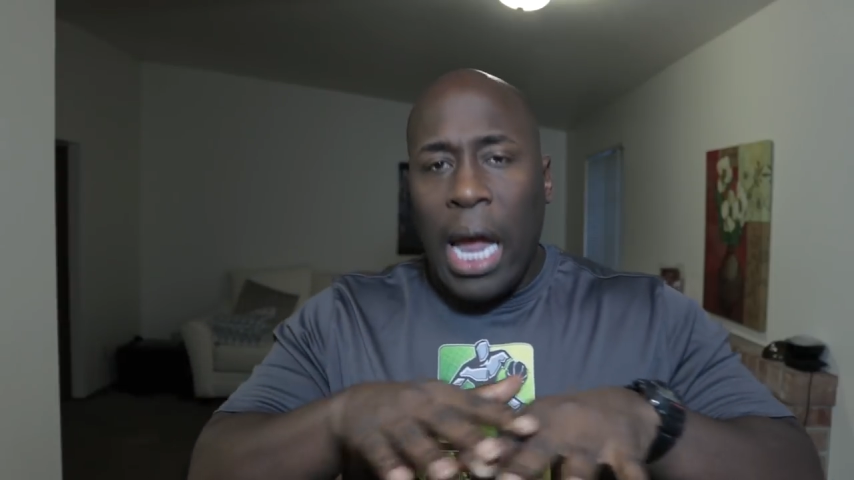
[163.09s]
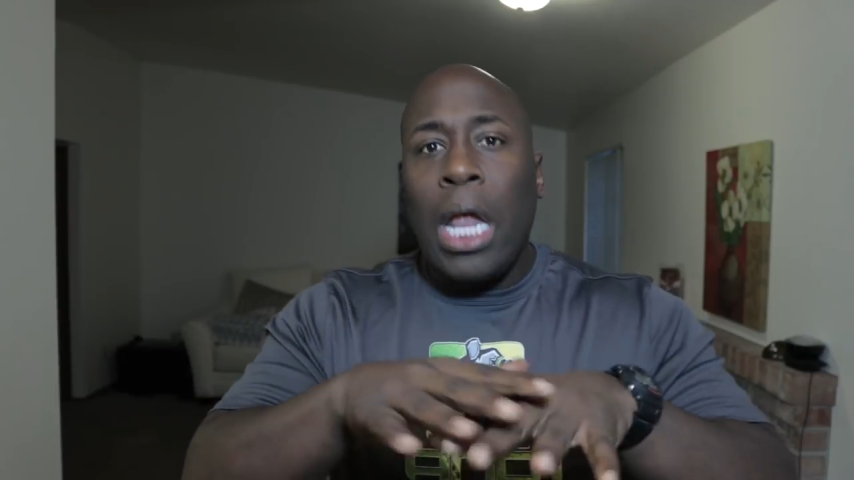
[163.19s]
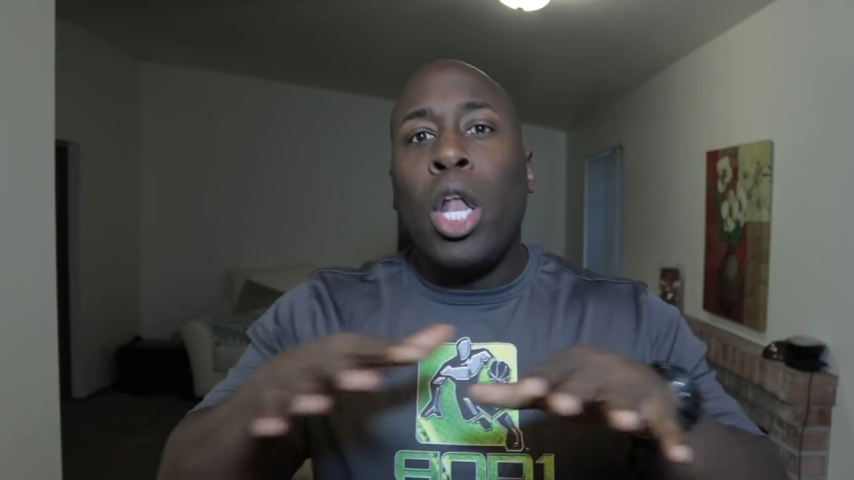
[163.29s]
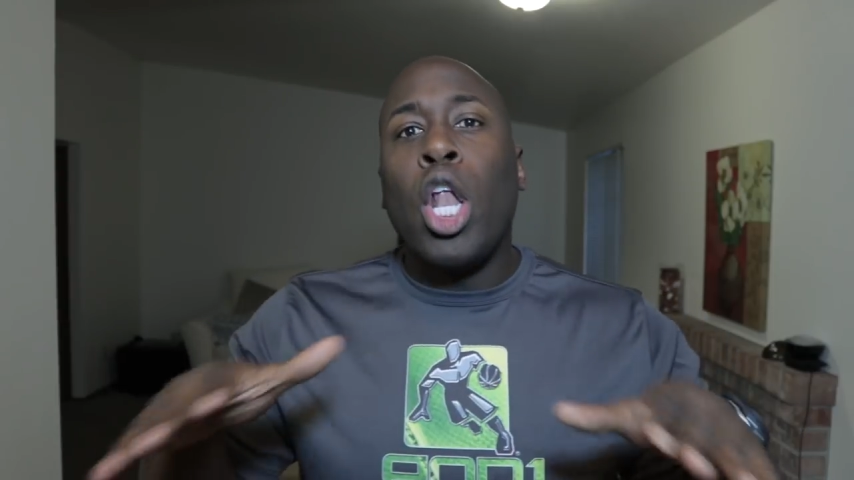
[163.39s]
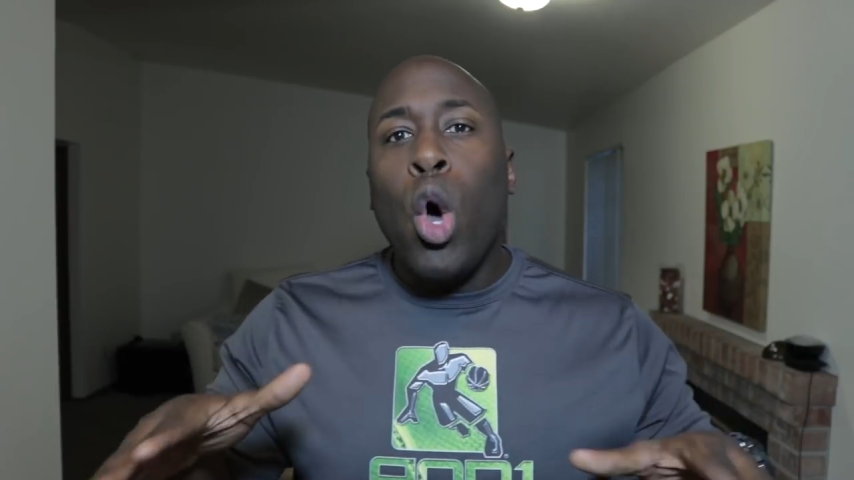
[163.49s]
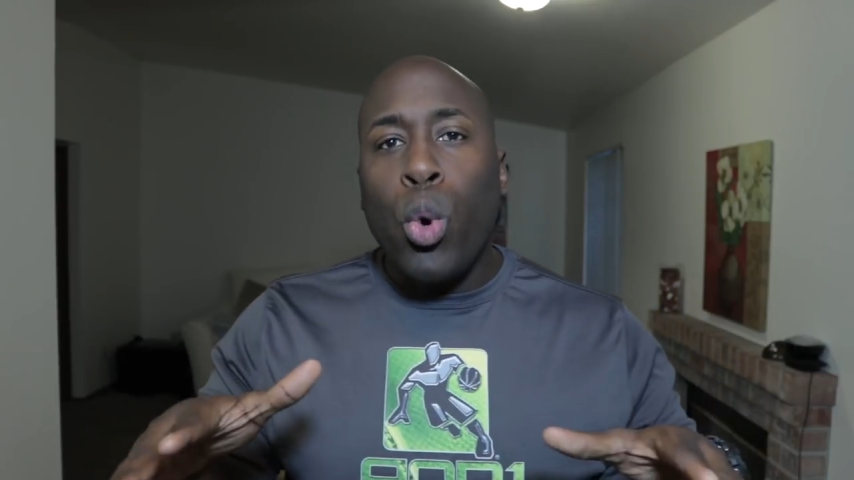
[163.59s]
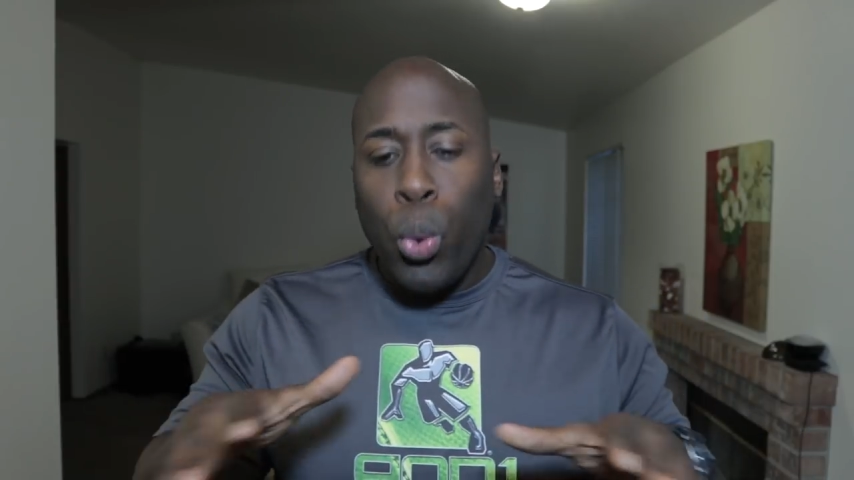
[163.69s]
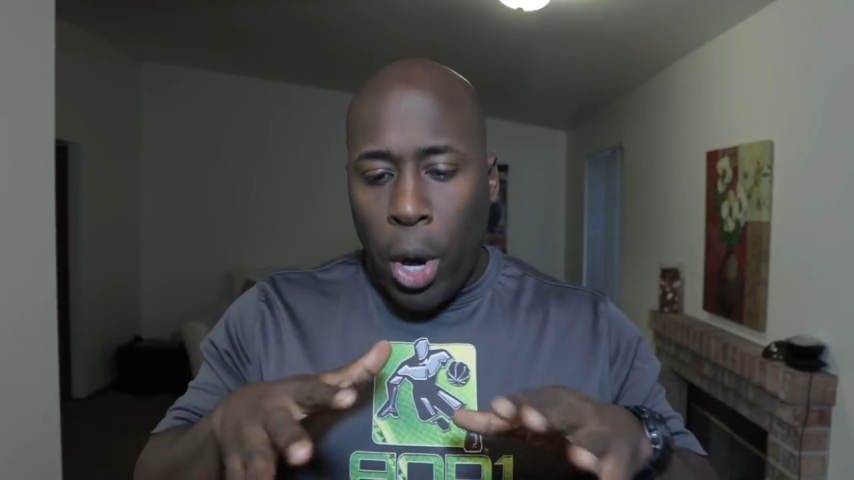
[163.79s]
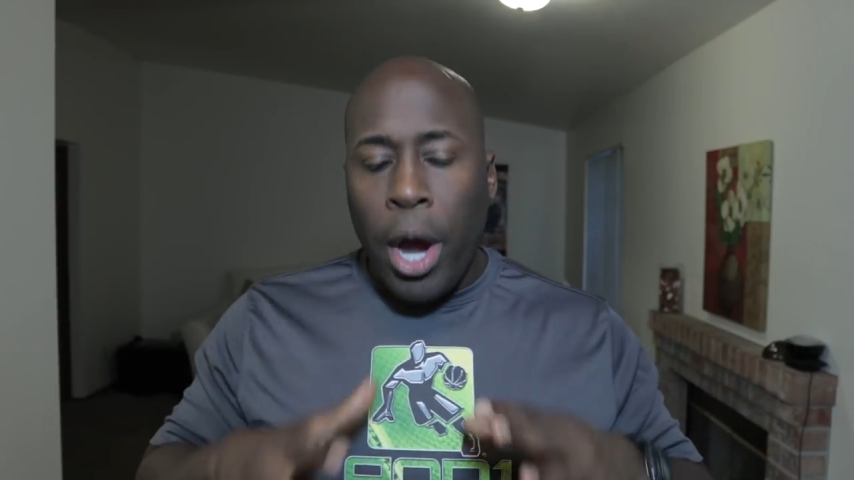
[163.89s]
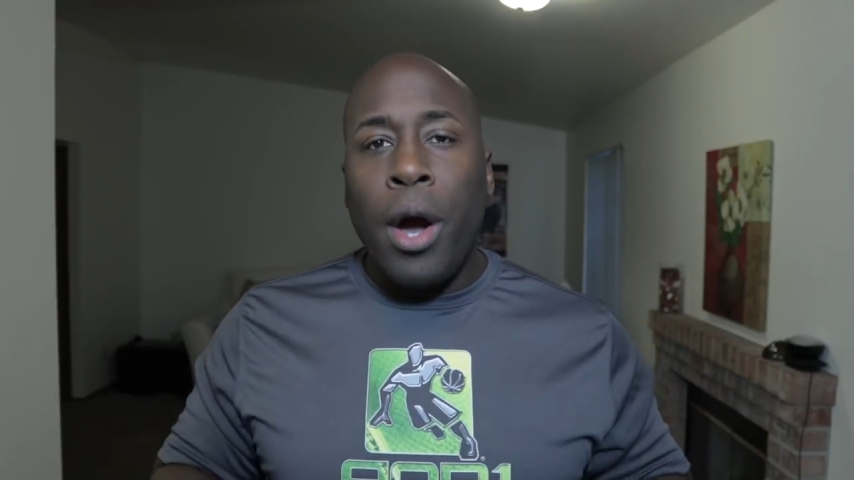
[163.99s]
and
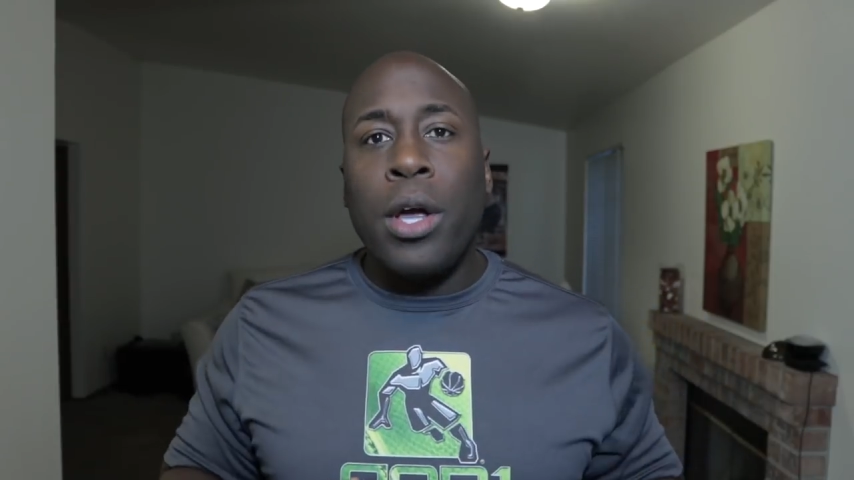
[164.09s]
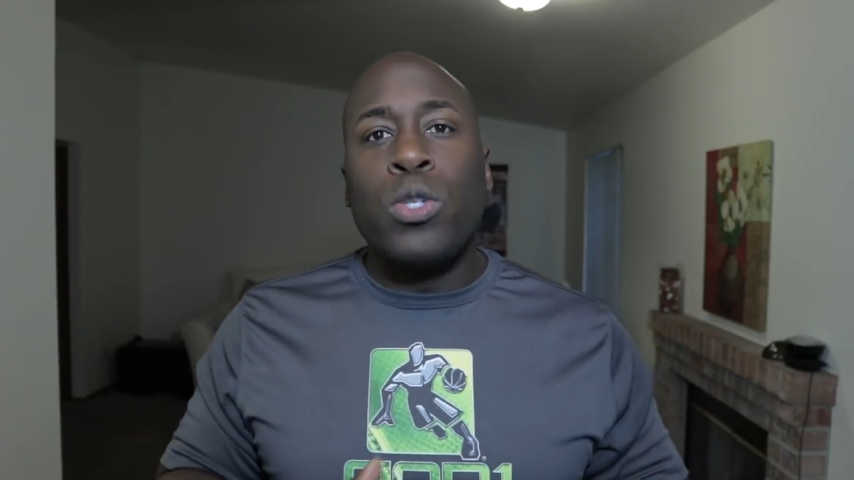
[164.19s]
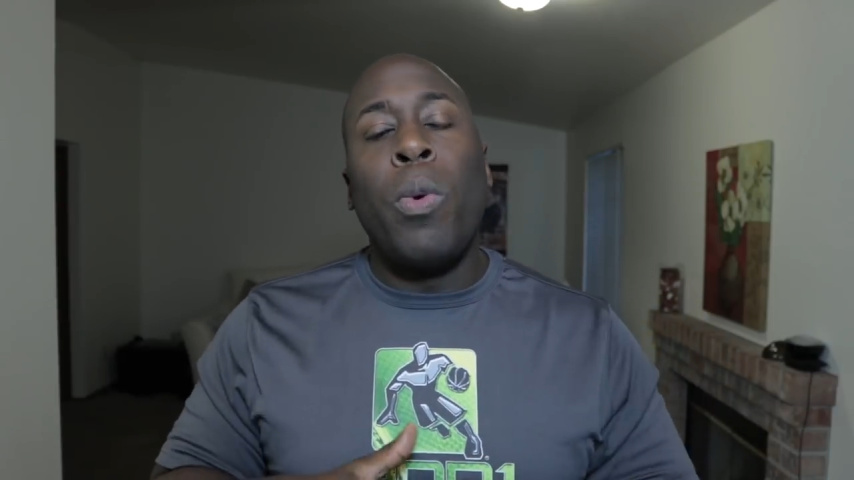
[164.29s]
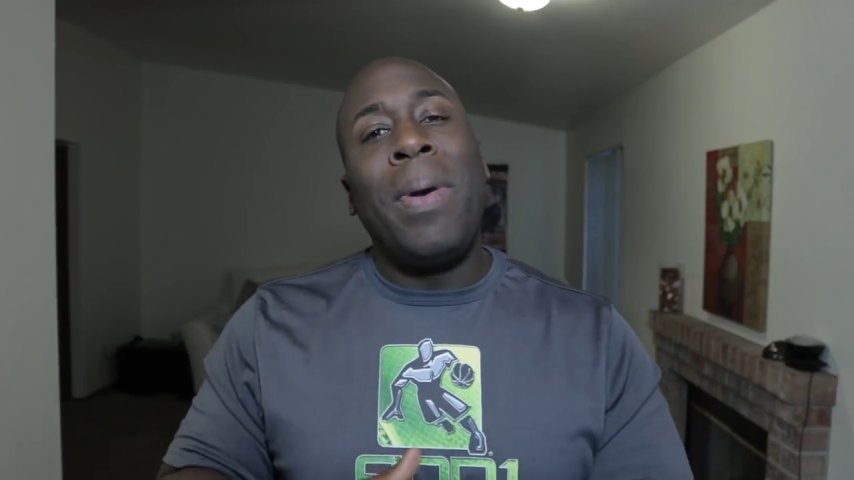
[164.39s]
local areas were